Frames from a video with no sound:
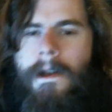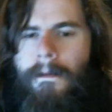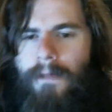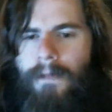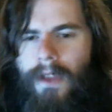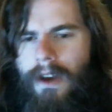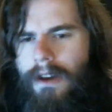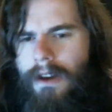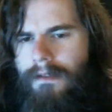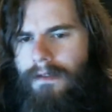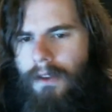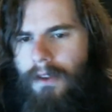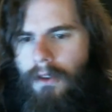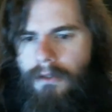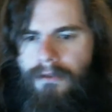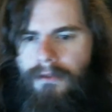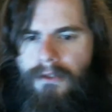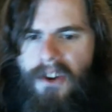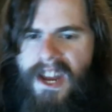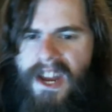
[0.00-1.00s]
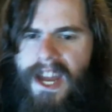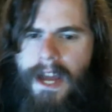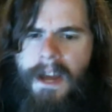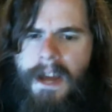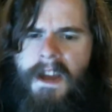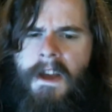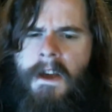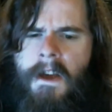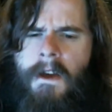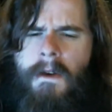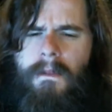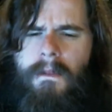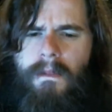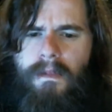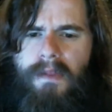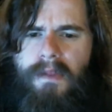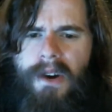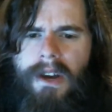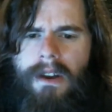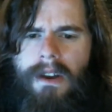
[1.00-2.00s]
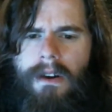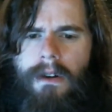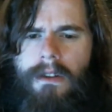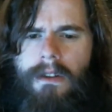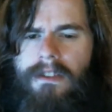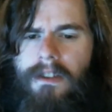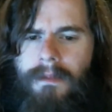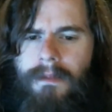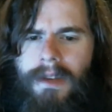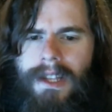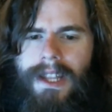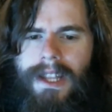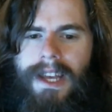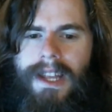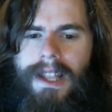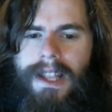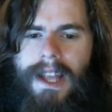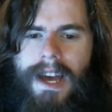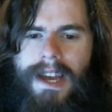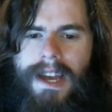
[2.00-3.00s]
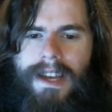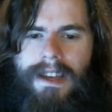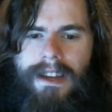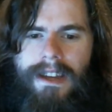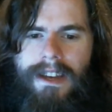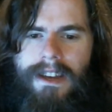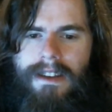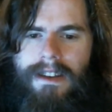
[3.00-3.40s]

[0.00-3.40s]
Uh, feel free. But ultimately, like,